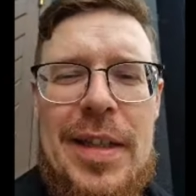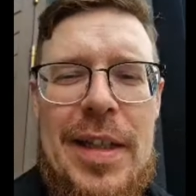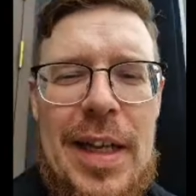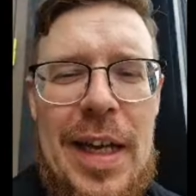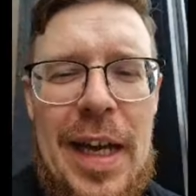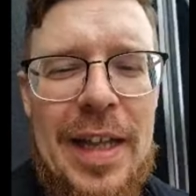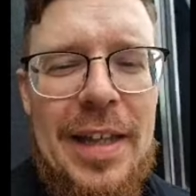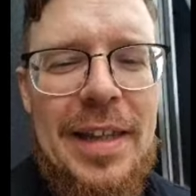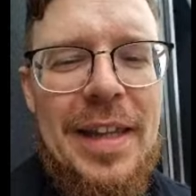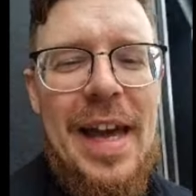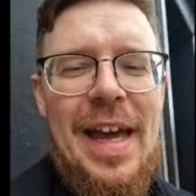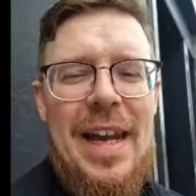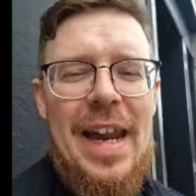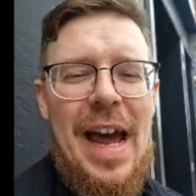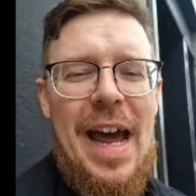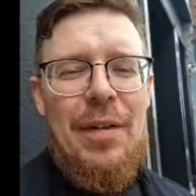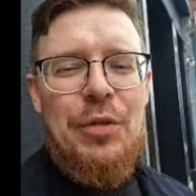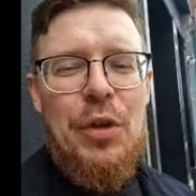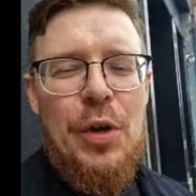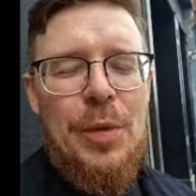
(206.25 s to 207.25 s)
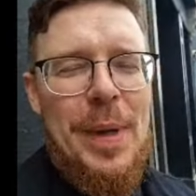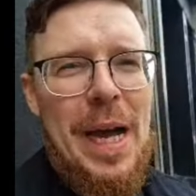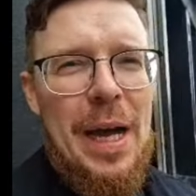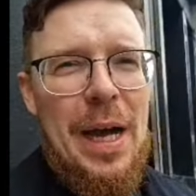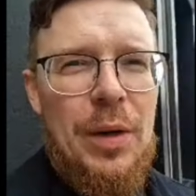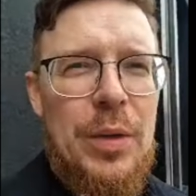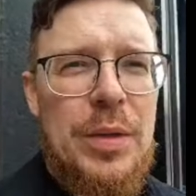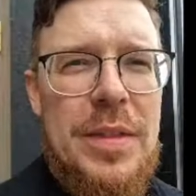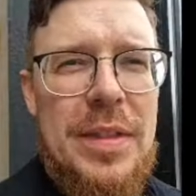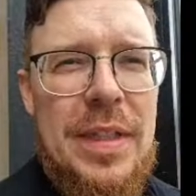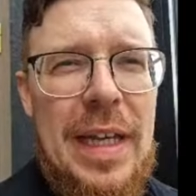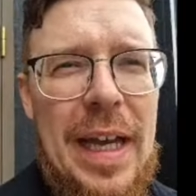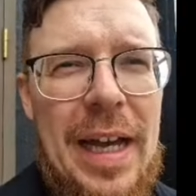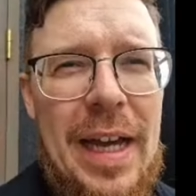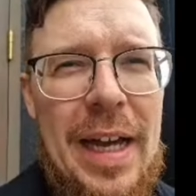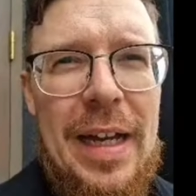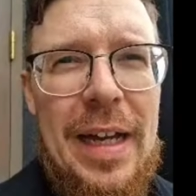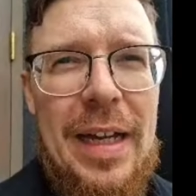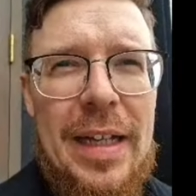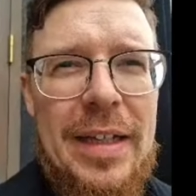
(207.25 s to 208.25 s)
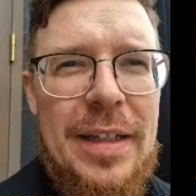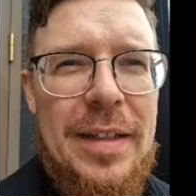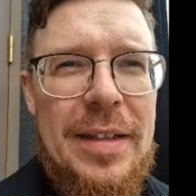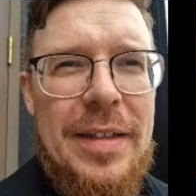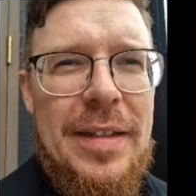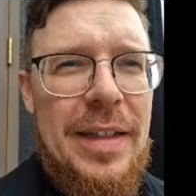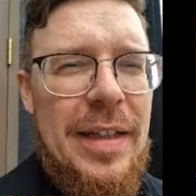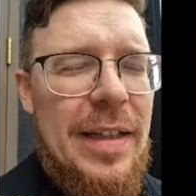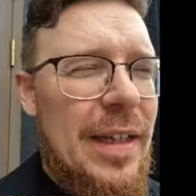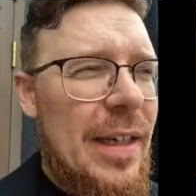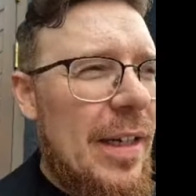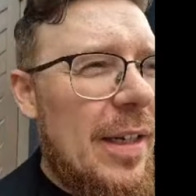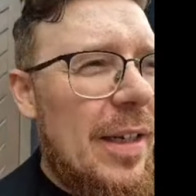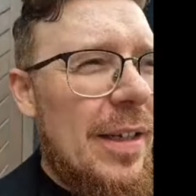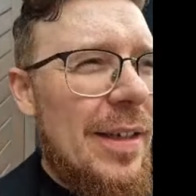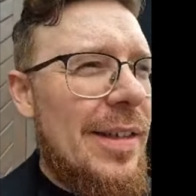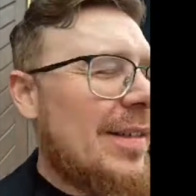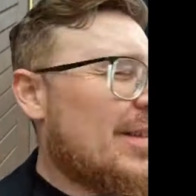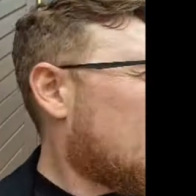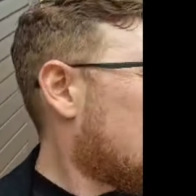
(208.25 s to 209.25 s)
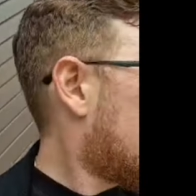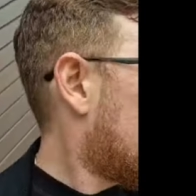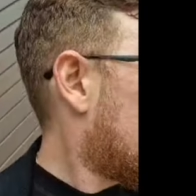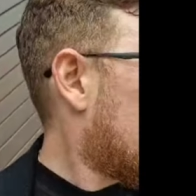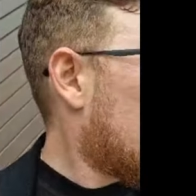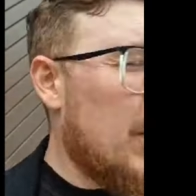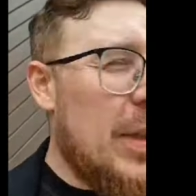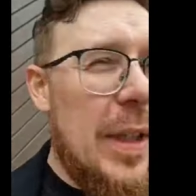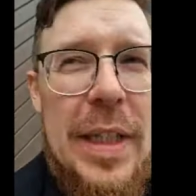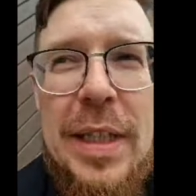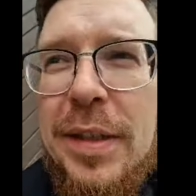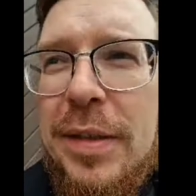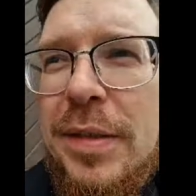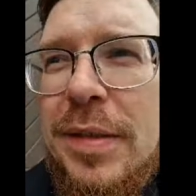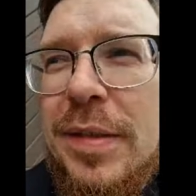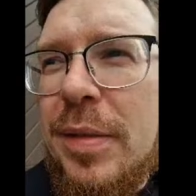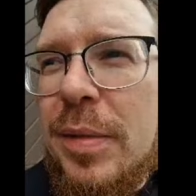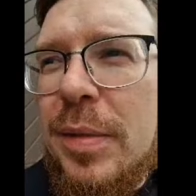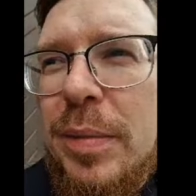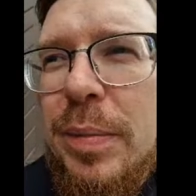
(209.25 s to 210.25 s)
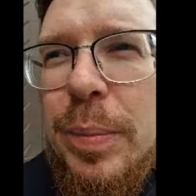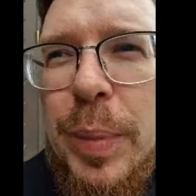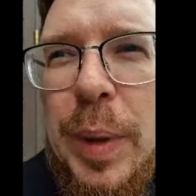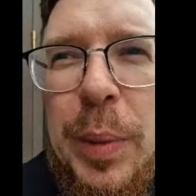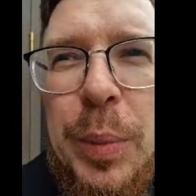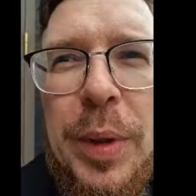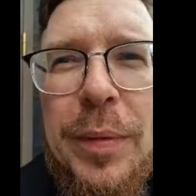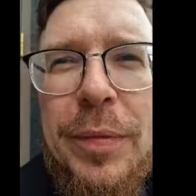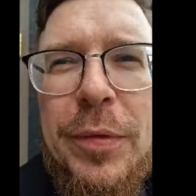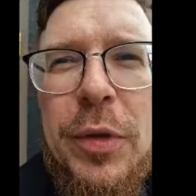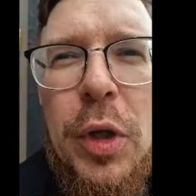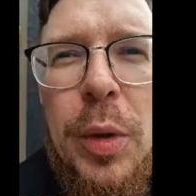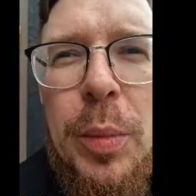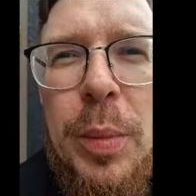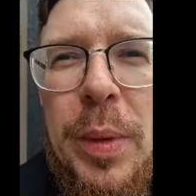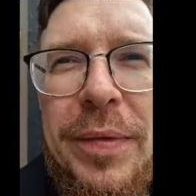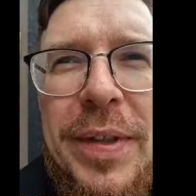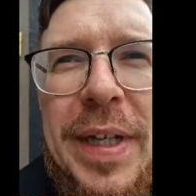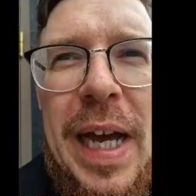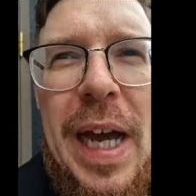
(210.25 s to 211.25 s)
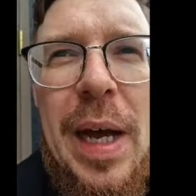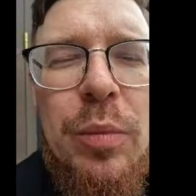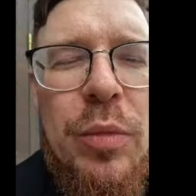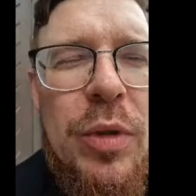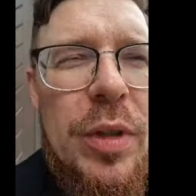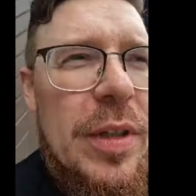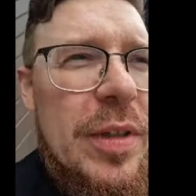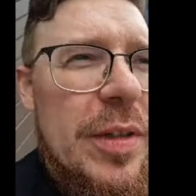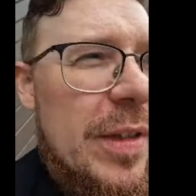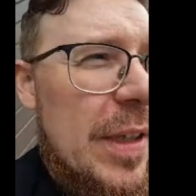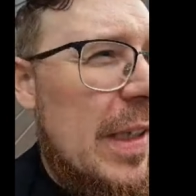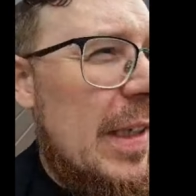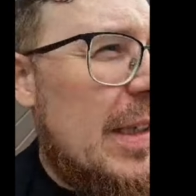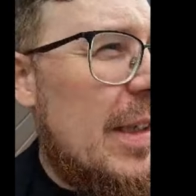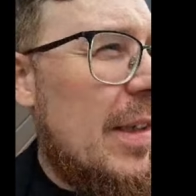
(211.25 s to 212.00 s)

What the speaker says: and then I've come out and all these people have come with cameras and